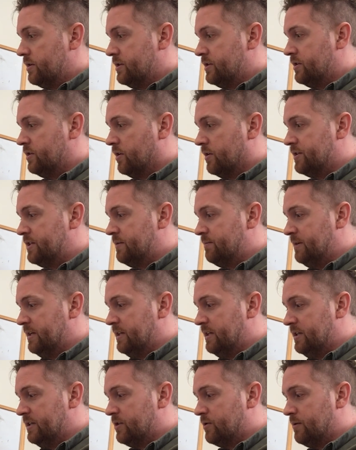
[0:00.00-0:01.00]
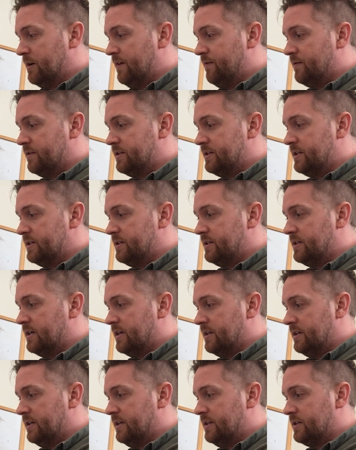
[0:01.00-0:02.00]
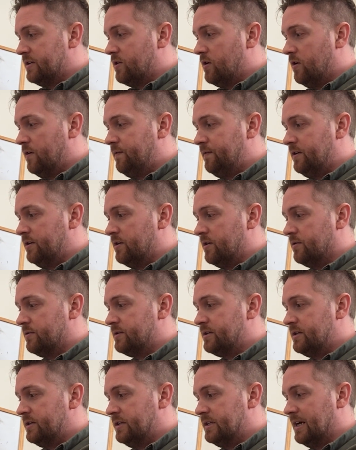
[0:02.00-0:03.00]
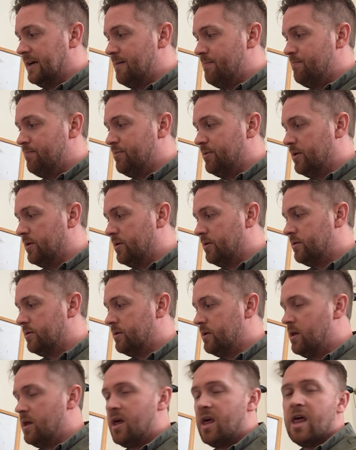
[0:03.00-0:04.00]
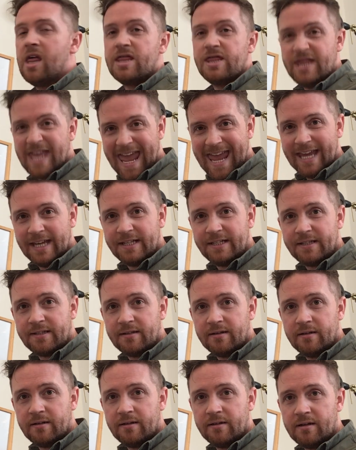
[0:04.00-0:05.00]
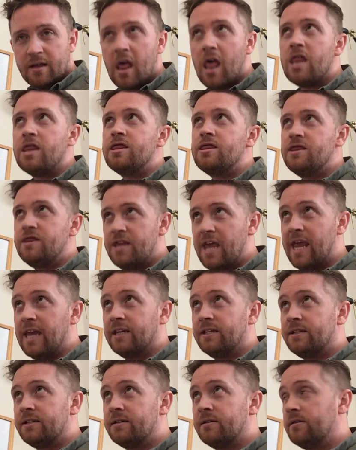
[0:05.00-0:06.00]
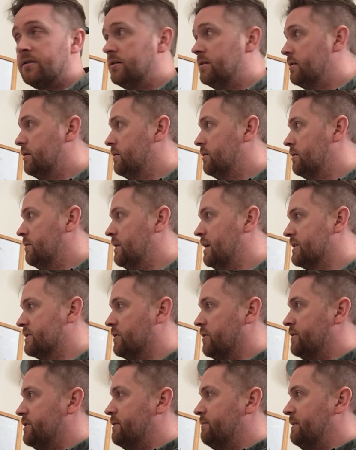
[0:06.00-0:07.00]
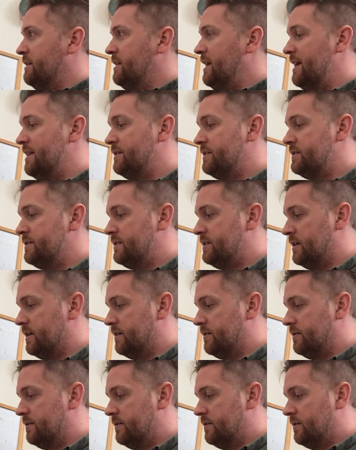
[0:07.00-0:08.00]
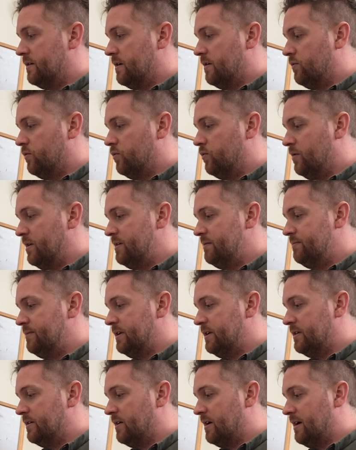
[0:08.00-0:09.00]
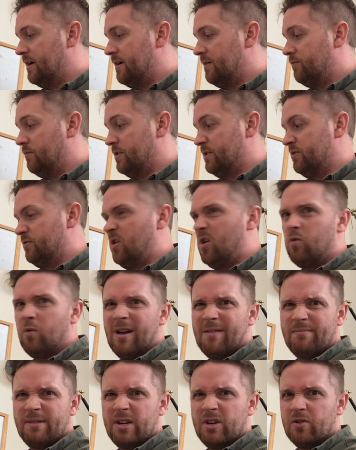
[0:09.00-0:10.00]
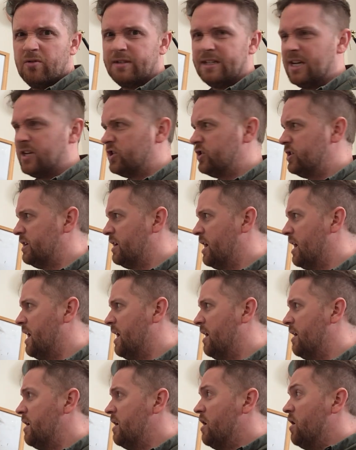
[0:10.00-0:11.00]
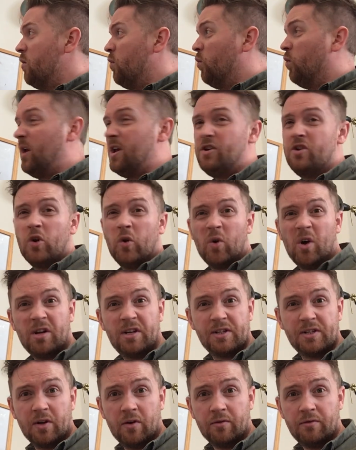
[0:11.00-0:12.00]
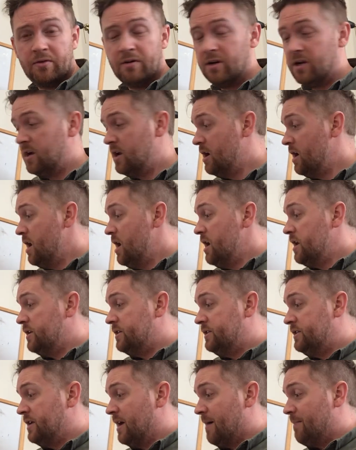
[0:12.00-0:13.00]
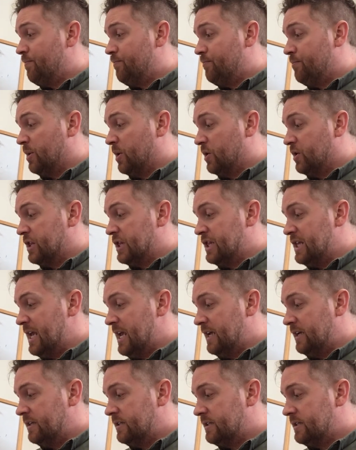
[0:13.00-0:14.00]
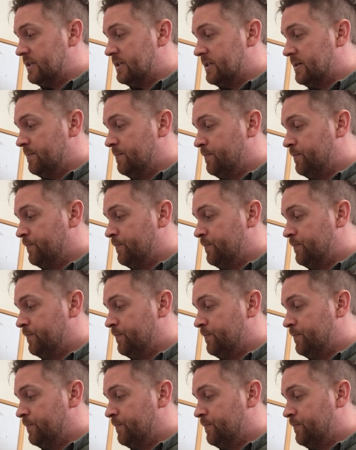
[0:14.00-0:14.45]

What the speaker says: it's got to be these quavers, doesn't it? These coffee notes. Double this. This. That's got to be that, doesn't it? A one beat note. Well, they're all one beat notes, actually. One note on its own. Double this.